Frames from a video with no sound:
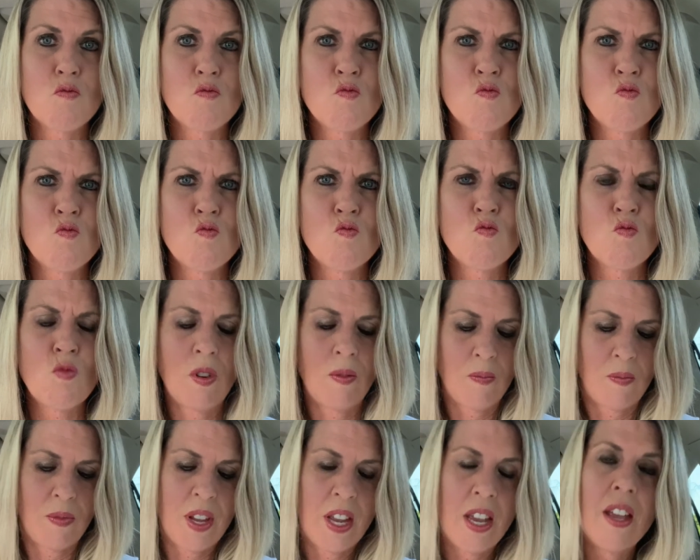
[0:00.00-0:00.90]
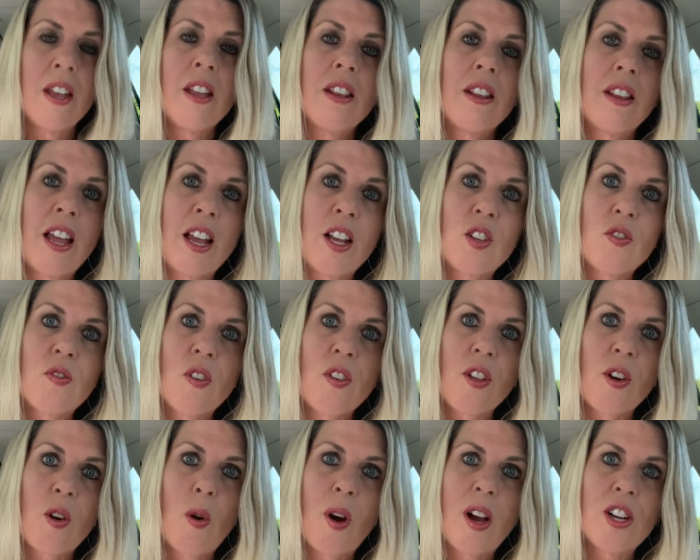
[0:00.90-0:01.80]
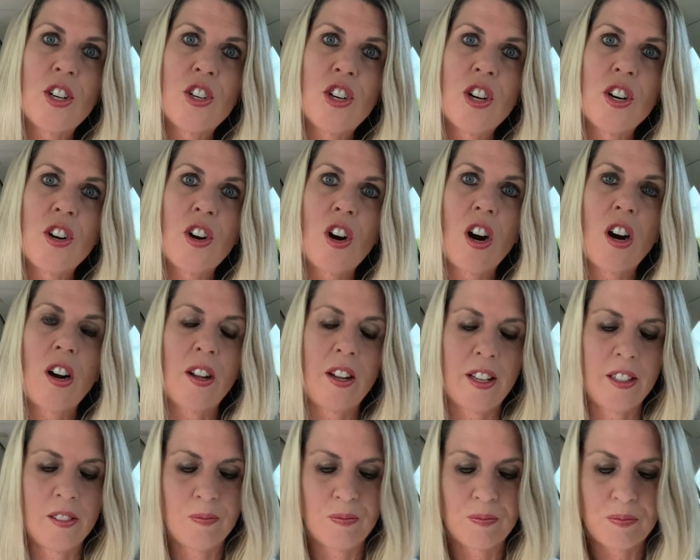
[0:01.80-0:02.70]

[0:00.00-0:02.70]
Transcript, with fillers: Mm. Thanks for the question, Carly.